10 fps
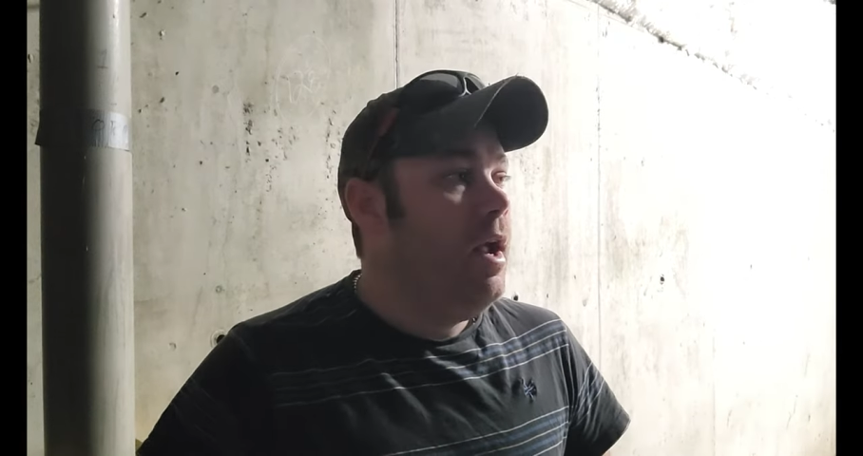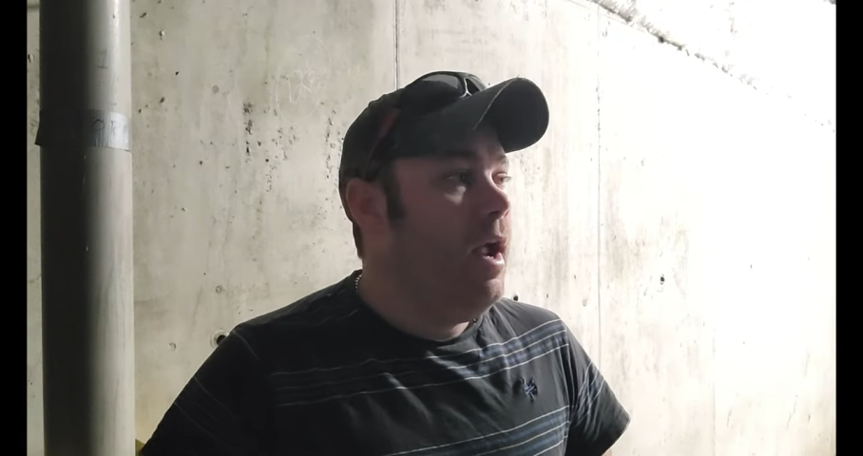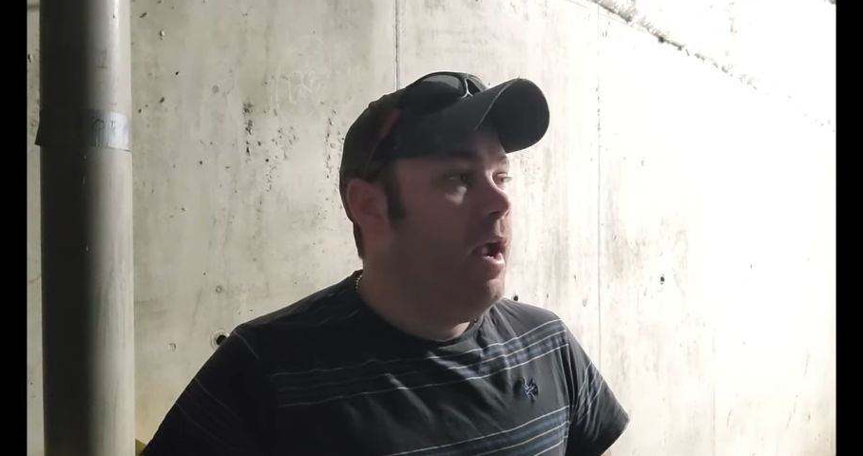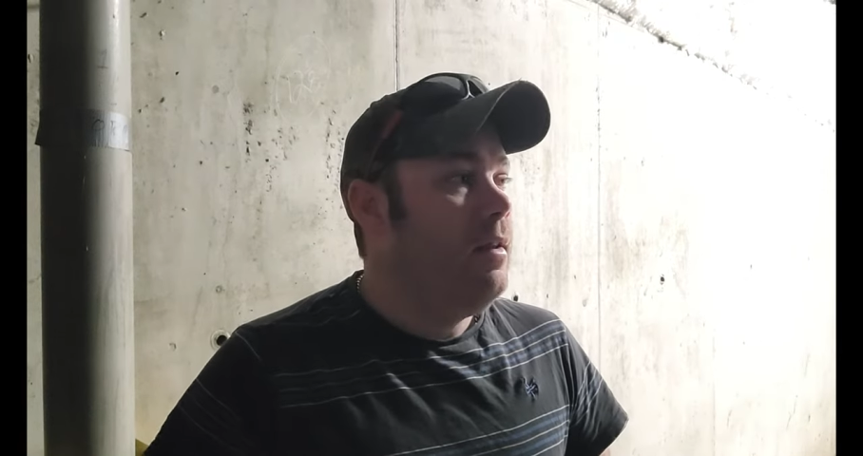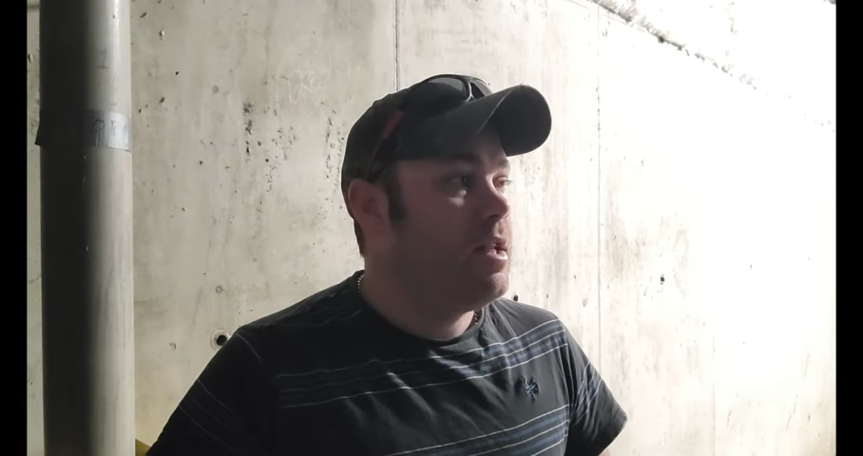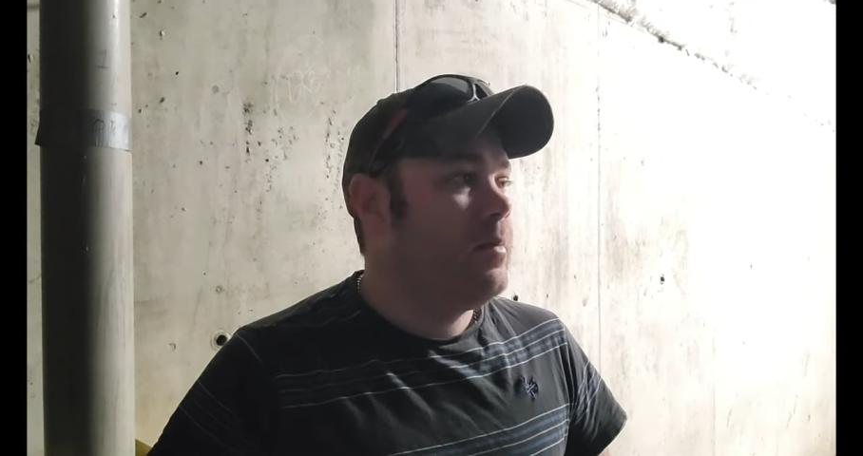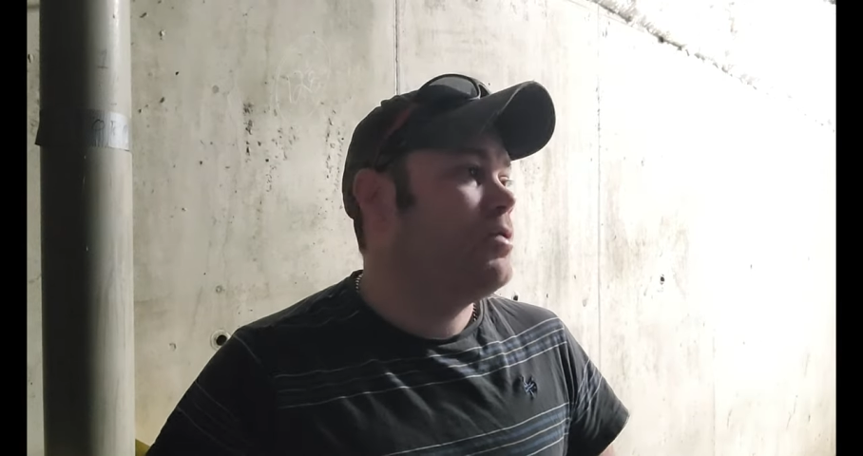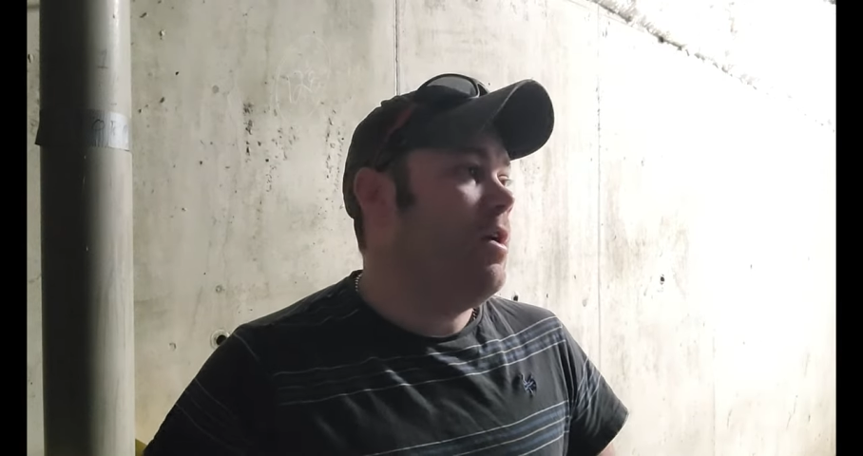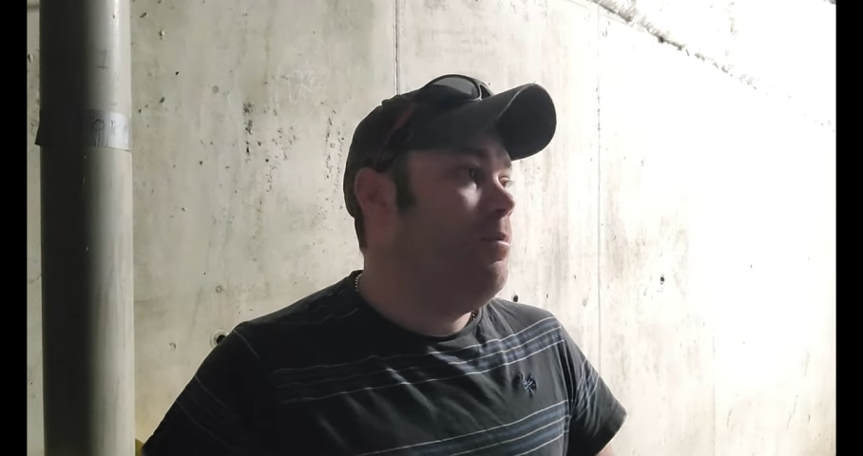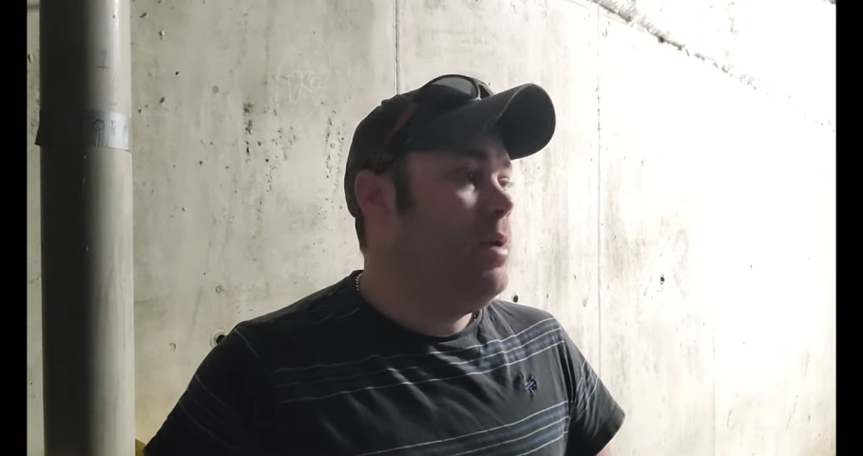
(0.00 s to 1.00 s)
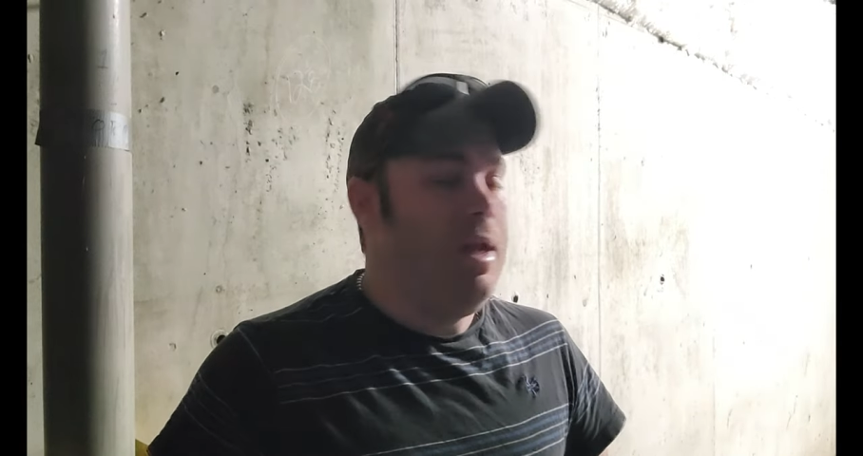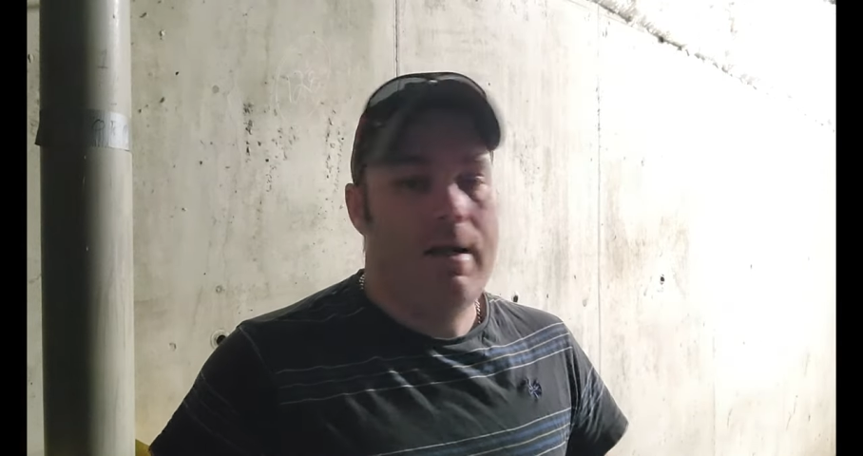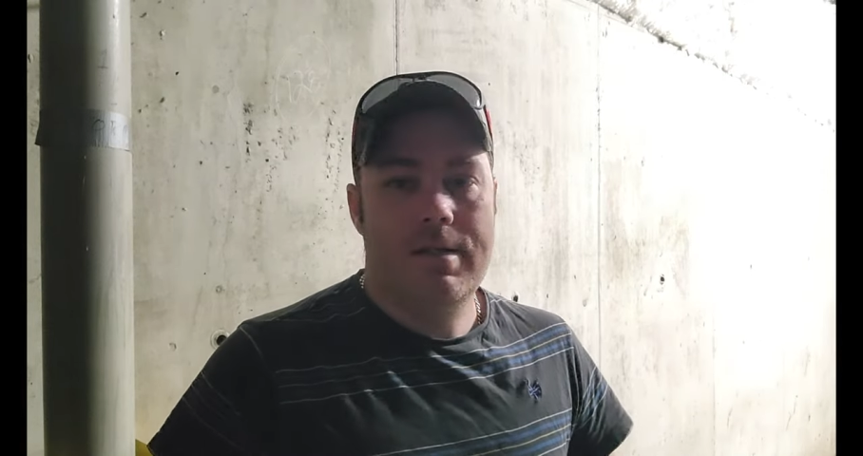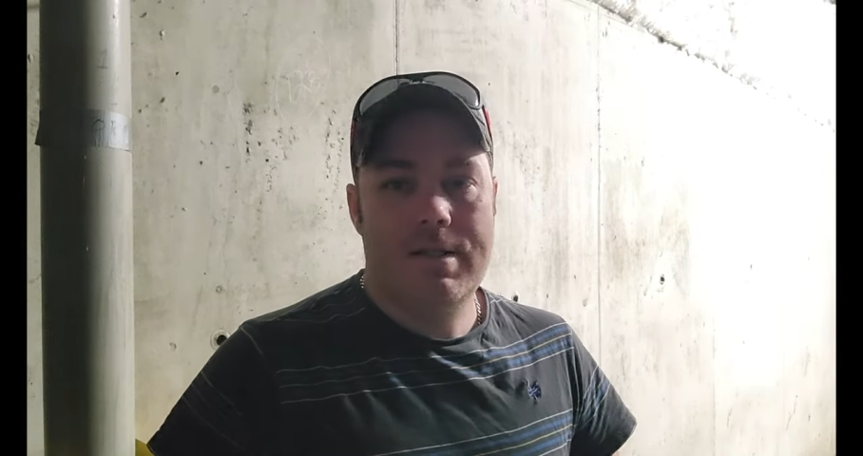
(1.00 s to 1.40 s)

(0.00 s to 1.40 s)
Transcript: and that's been driving me nuts.